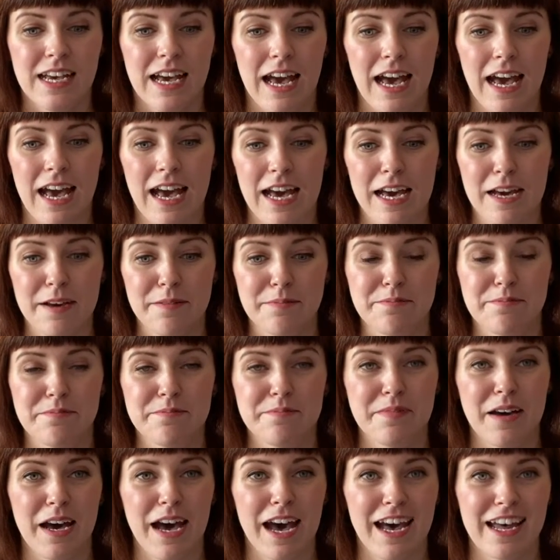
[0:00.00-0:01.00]

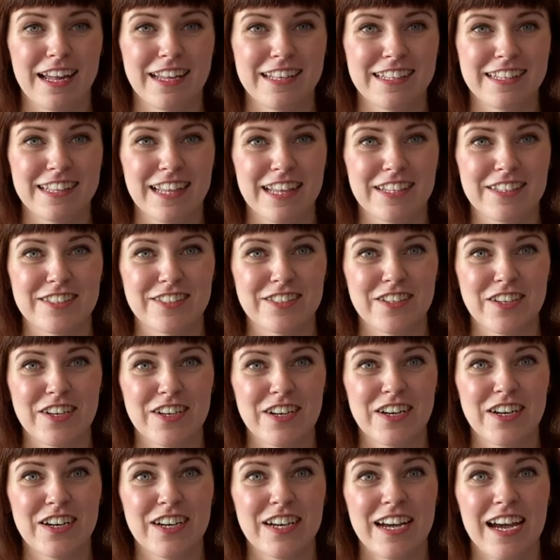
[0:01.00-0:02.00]
and let us
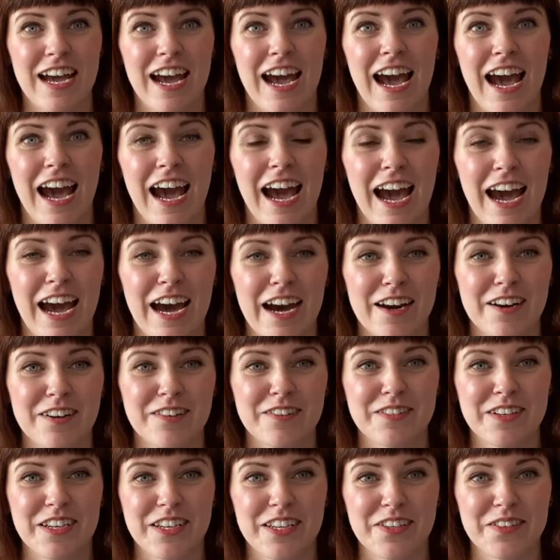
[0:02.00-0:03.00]
know
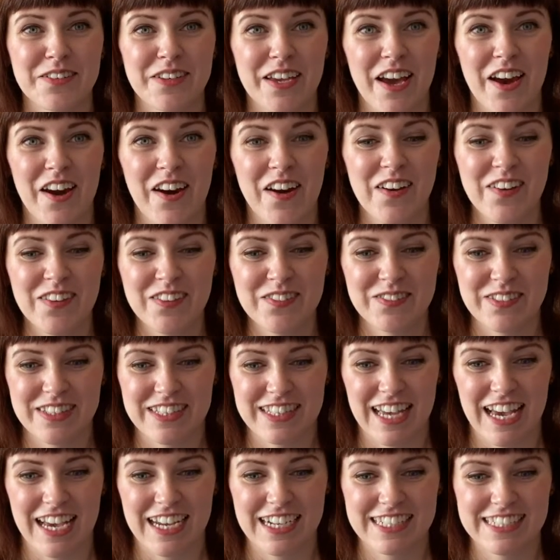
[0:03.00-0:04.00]
how you get on with
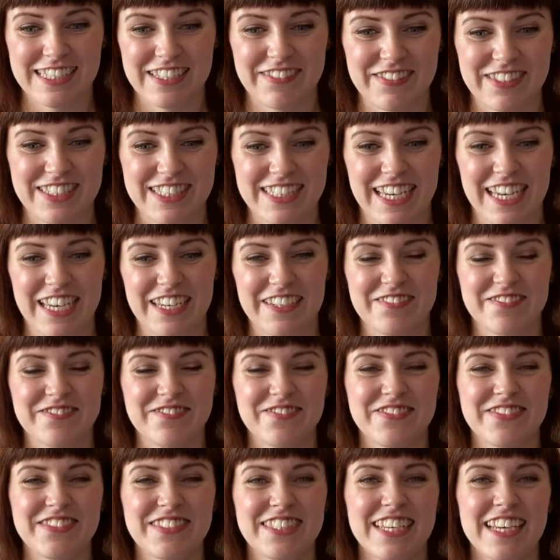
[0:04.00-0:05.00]
that activity.
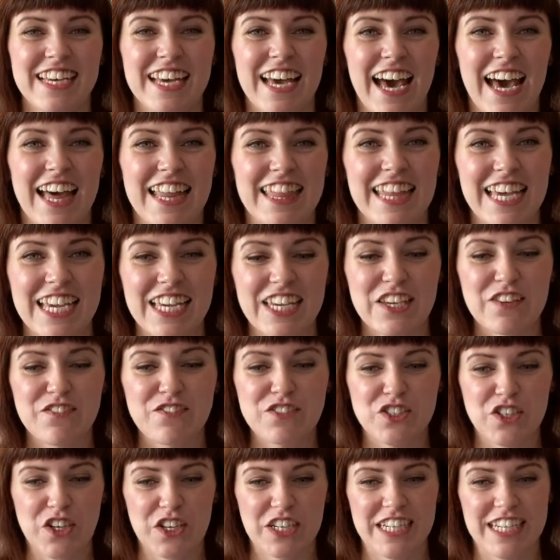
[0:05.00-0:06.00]
Thank you
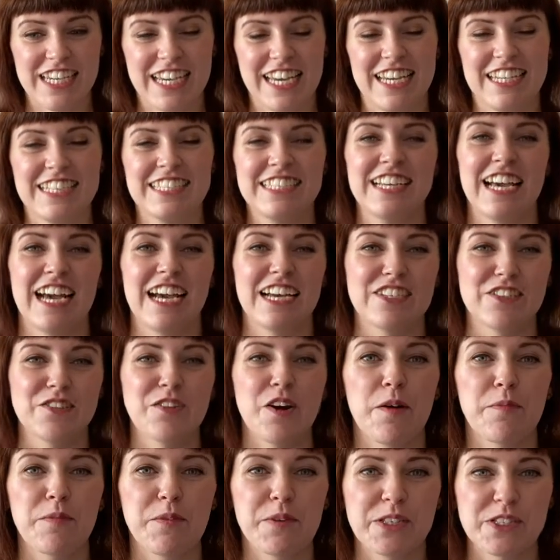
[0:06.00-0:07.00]
for joining in. I do
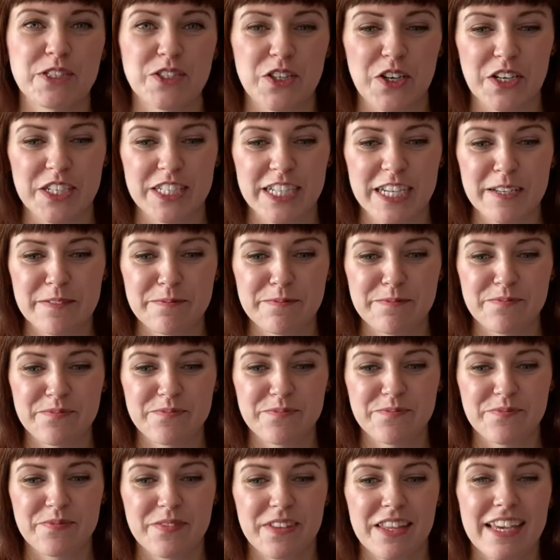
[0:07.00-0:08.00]
hope you enjoyed it.
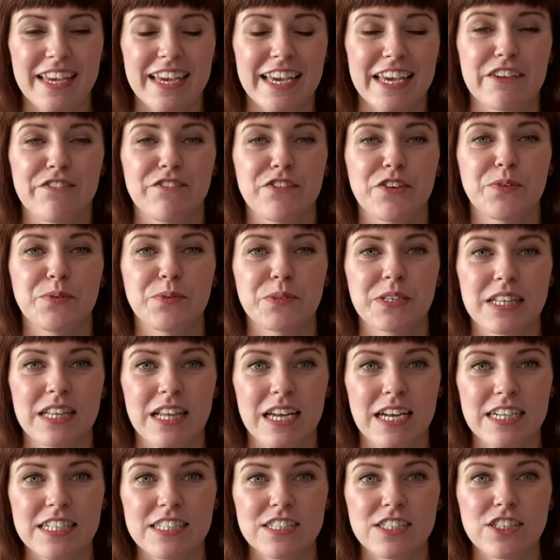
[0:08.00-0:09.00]
If you would
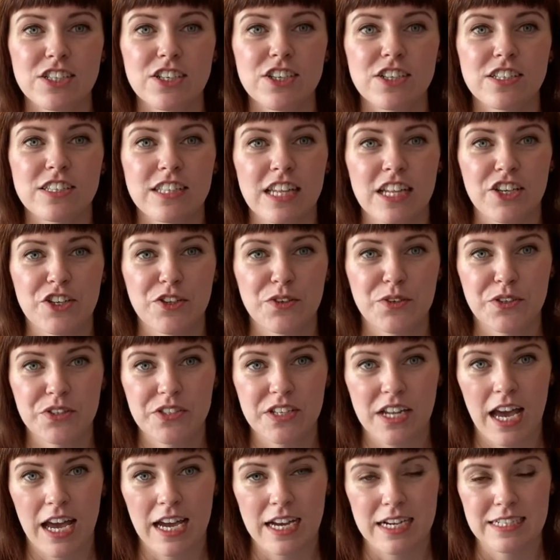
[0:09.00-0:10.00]
like to, then you
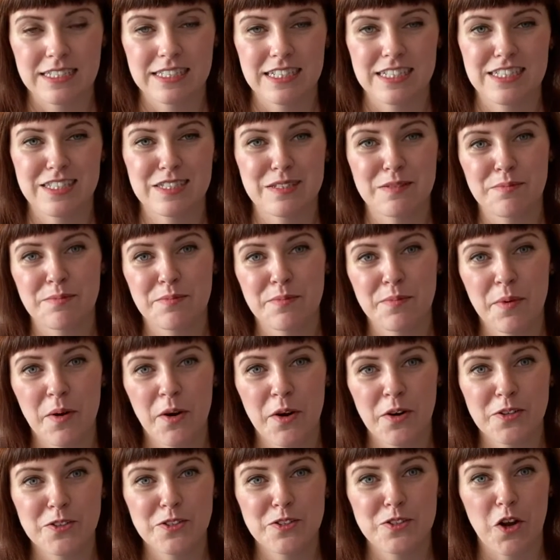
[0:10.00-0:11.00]
could access some
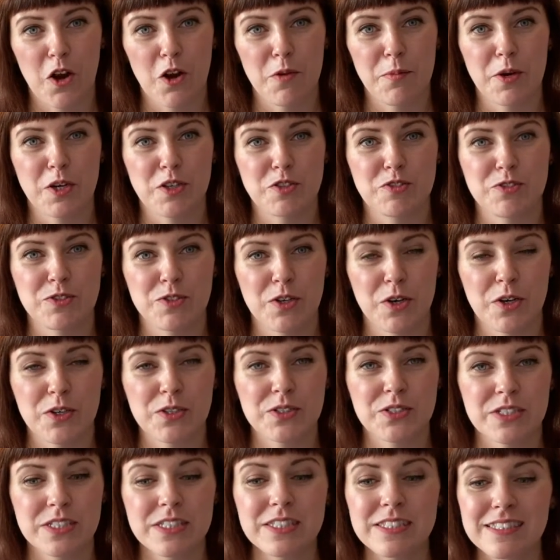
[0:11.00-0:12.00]
more Storybox
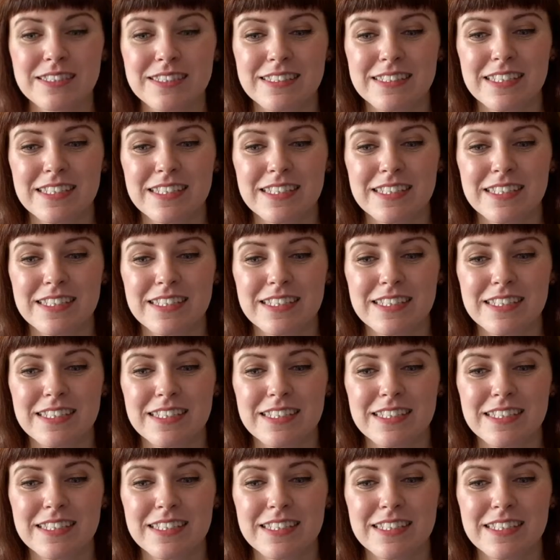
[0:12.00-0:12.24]
resources.